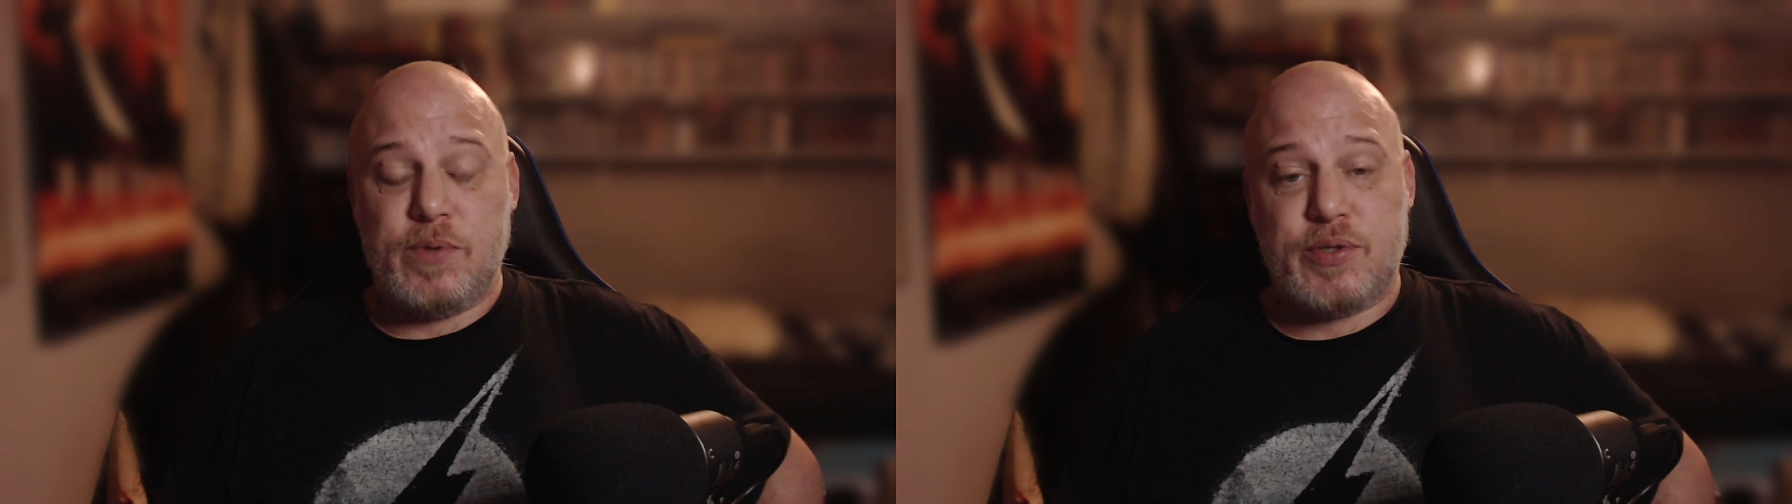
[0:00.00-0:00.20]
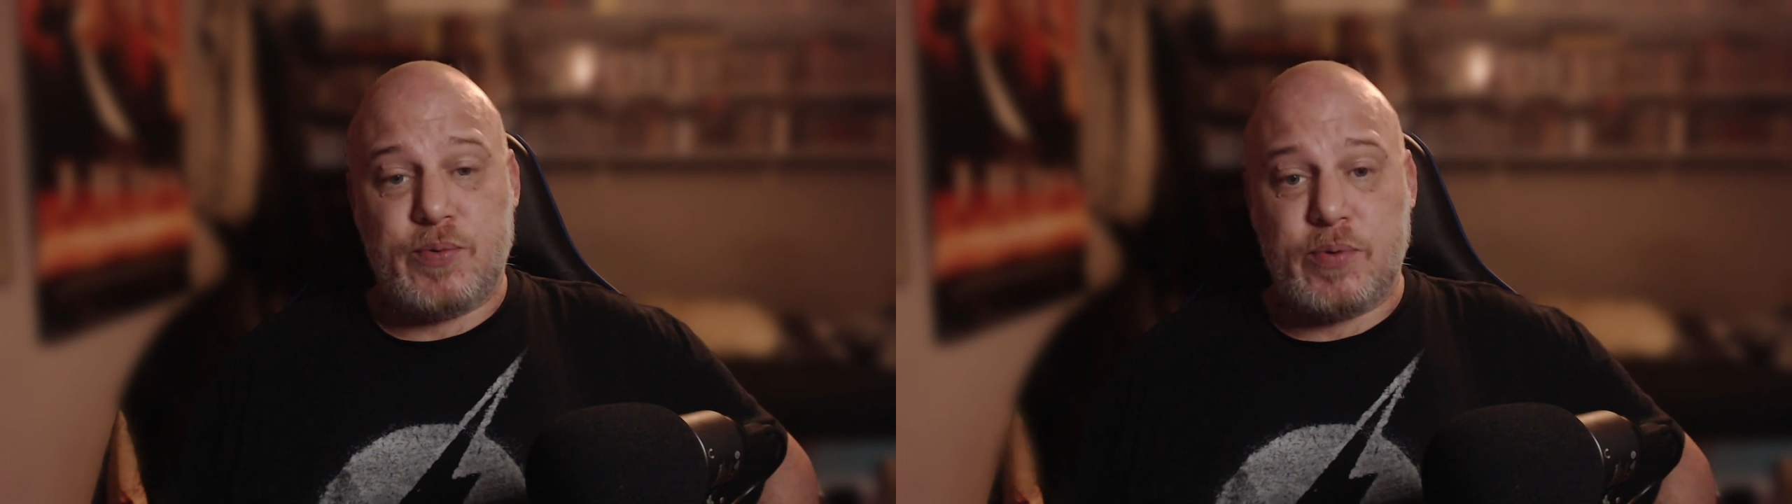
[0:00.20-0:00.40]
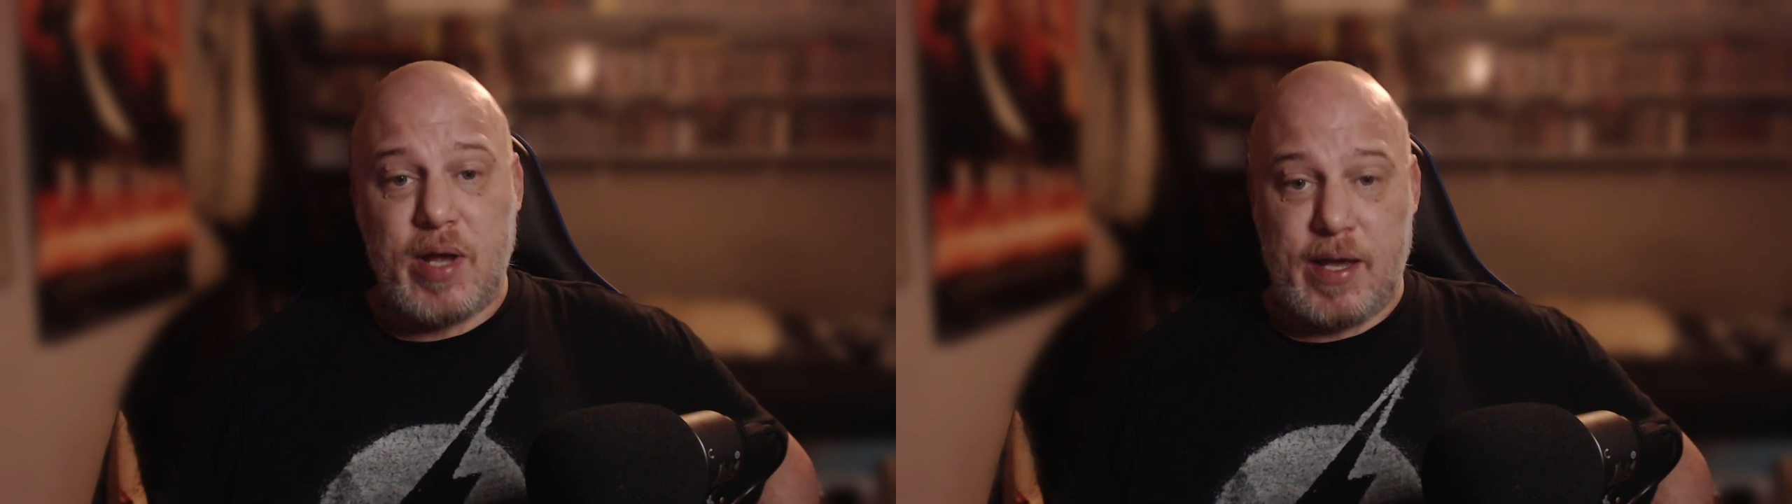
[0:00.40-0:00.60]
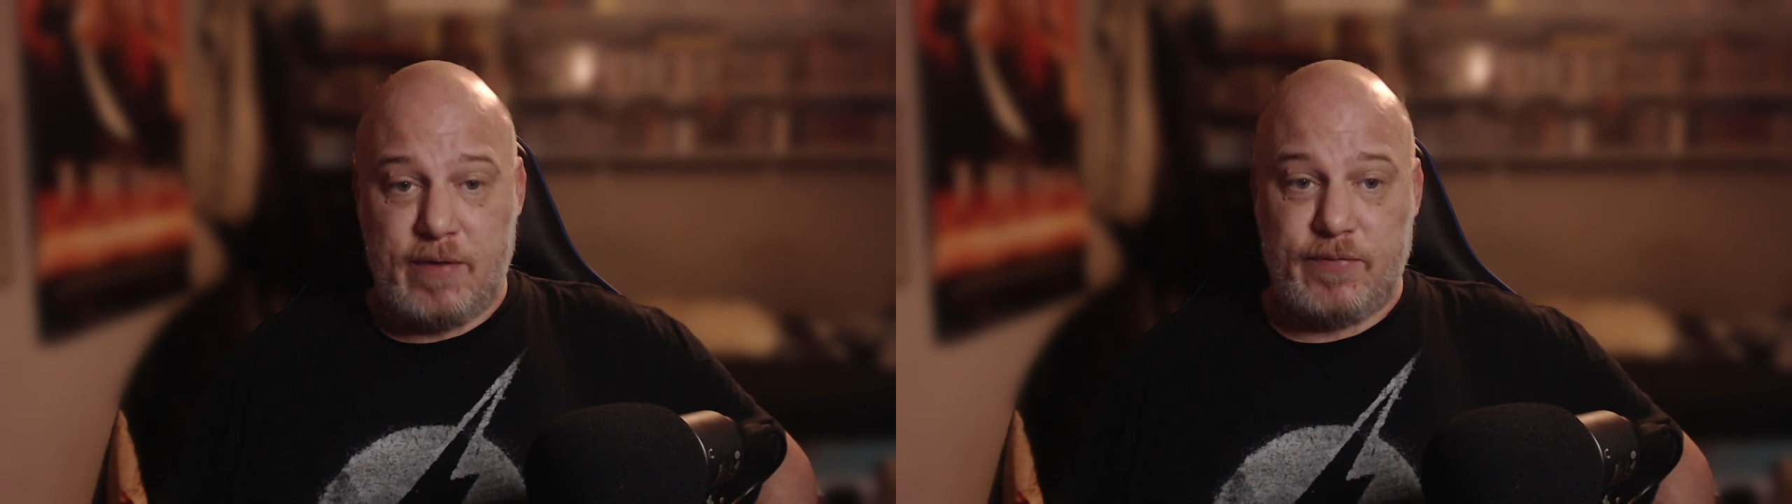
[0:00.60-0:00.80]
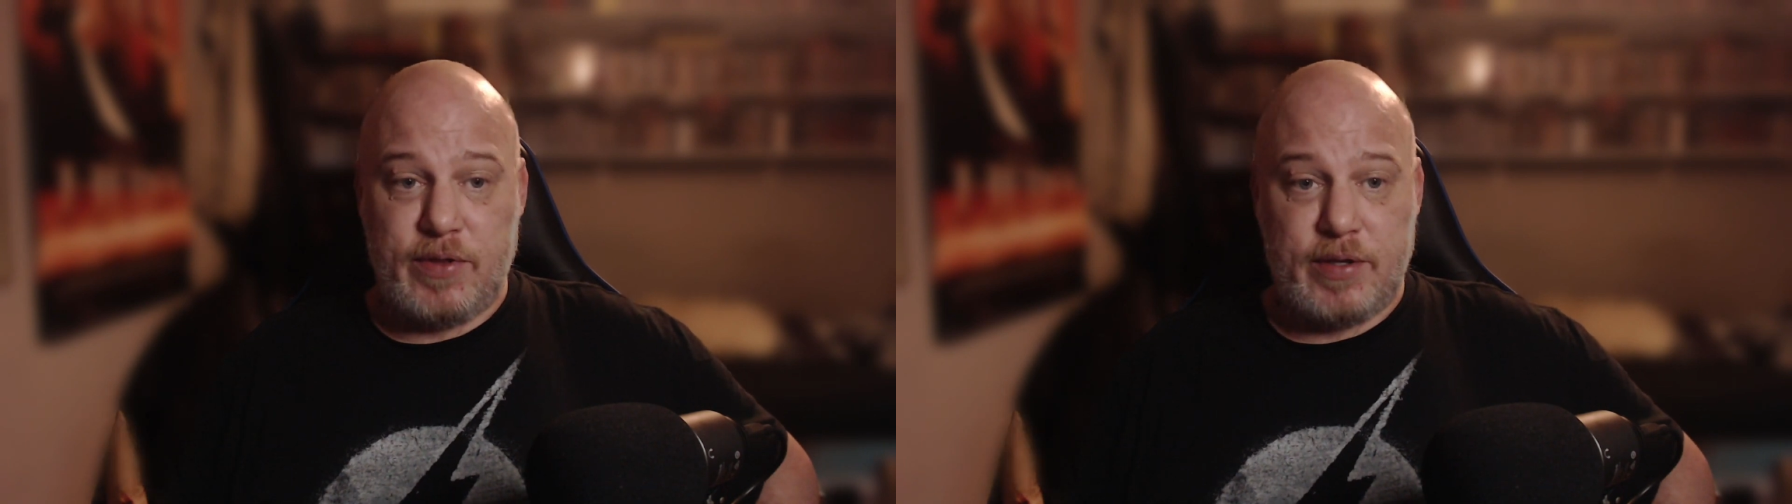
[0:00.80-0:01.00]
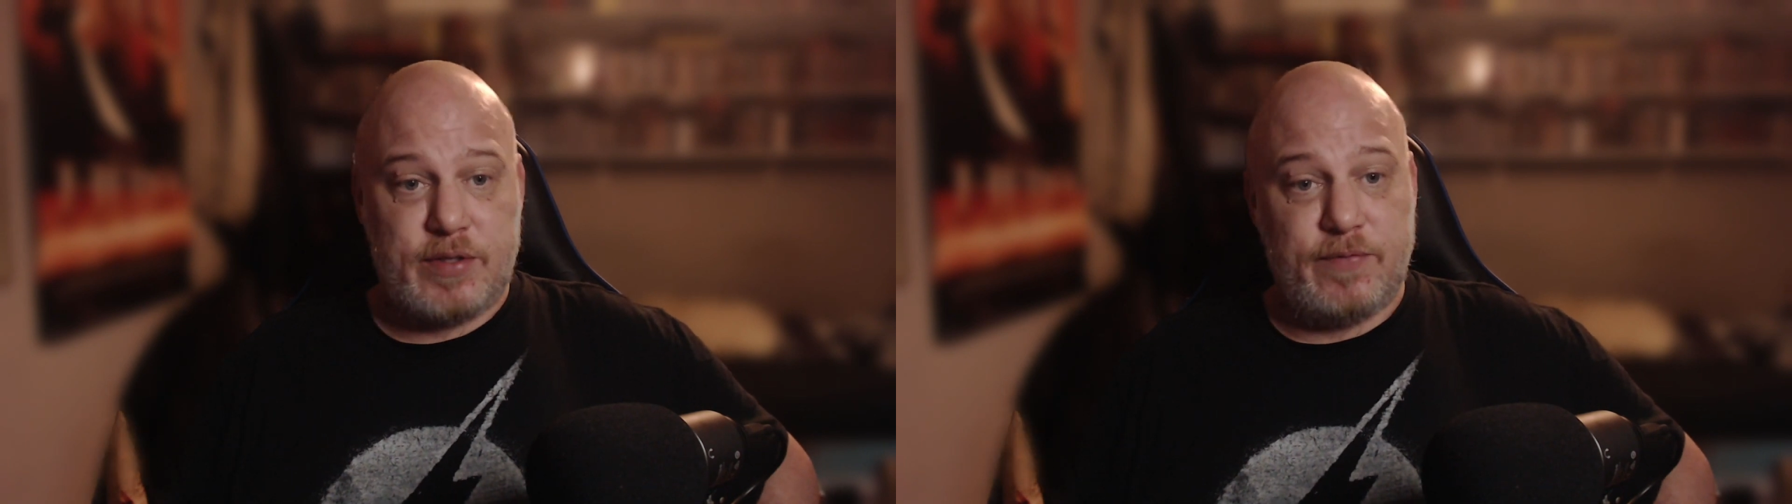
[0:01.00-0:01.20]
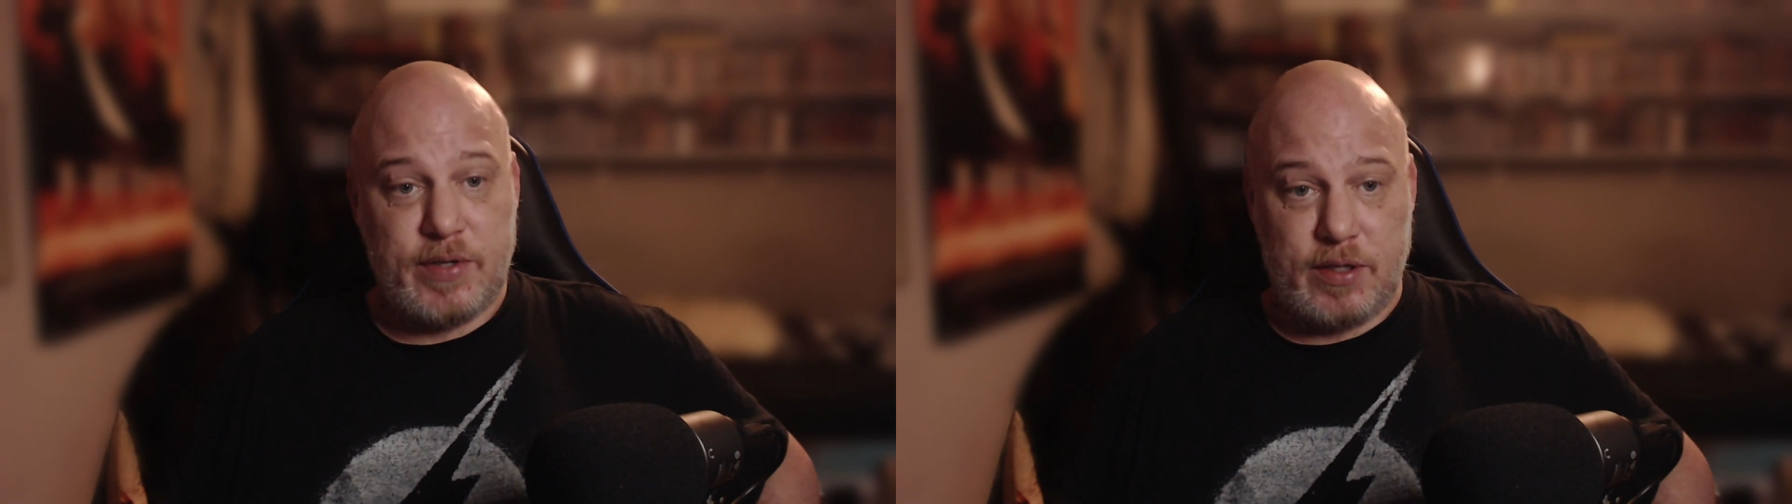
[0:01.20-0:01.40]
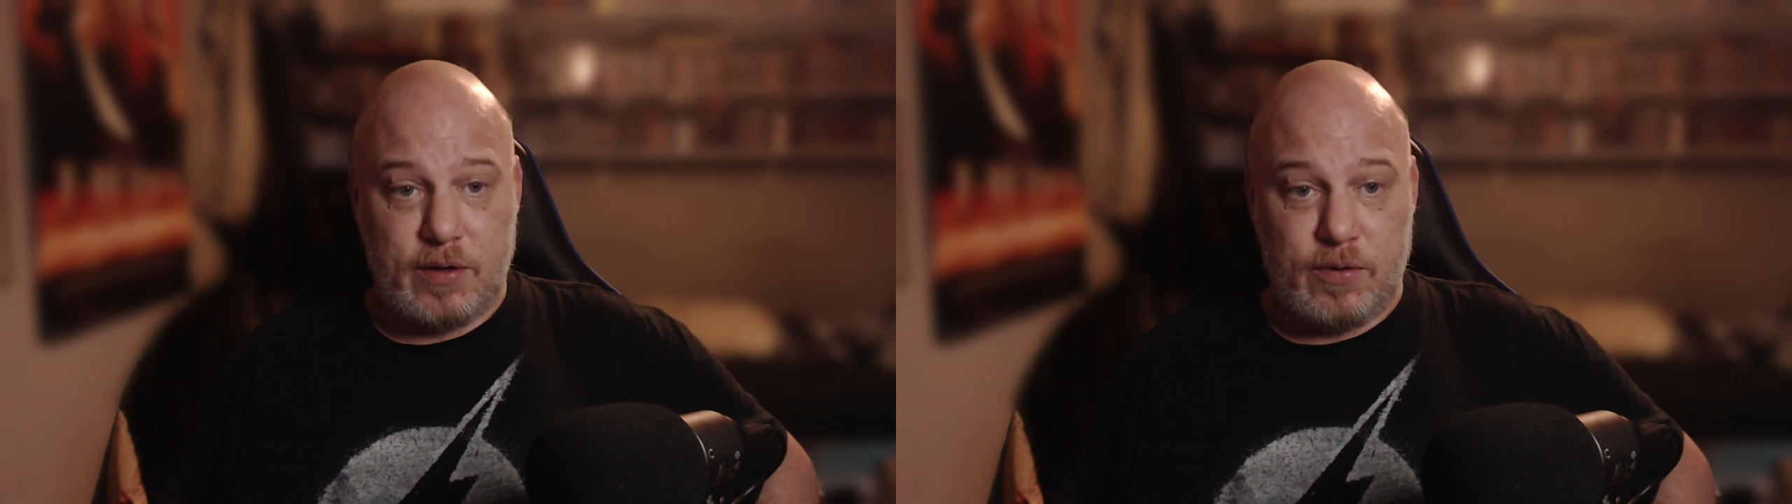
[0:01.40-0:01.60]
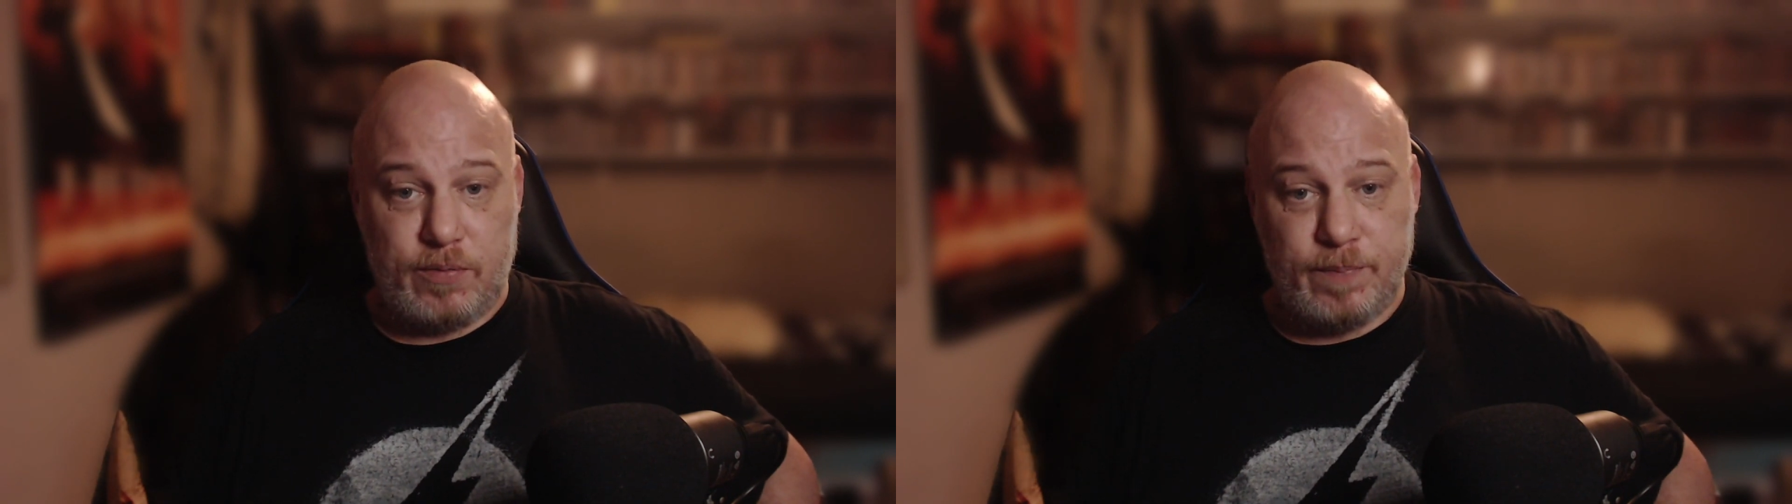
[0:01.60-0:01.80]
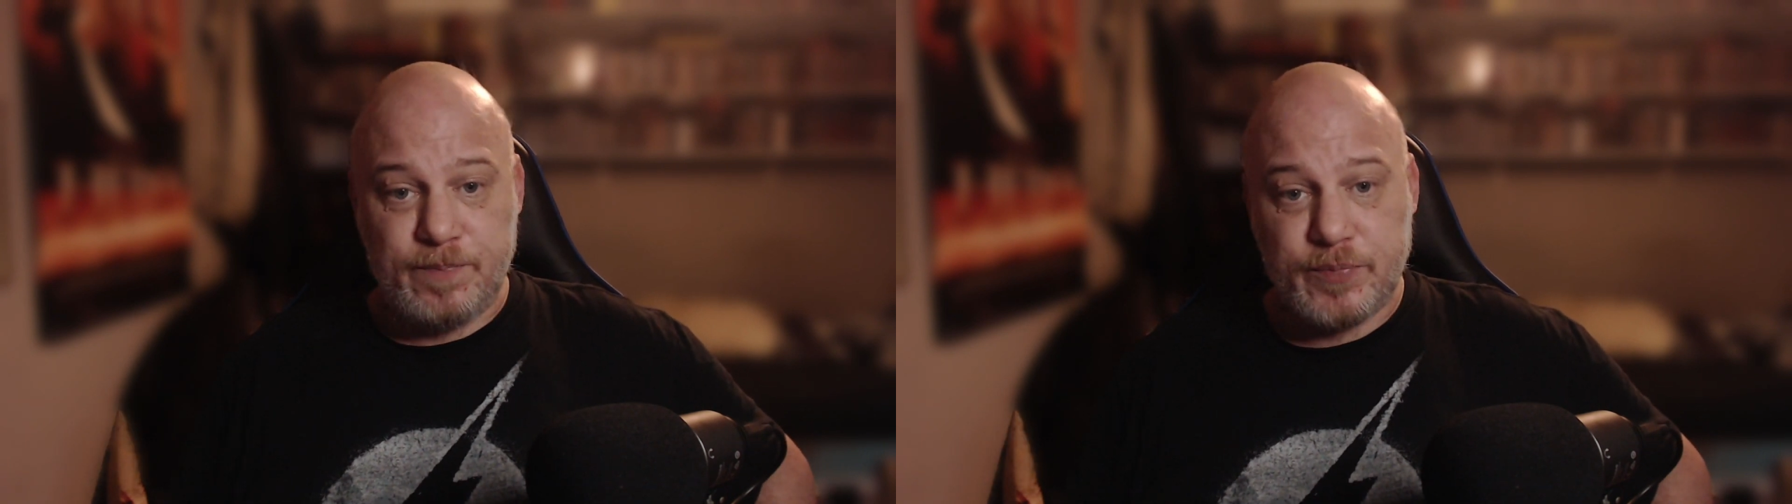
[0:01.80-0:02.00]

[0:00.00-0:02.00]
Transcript: which will have this video.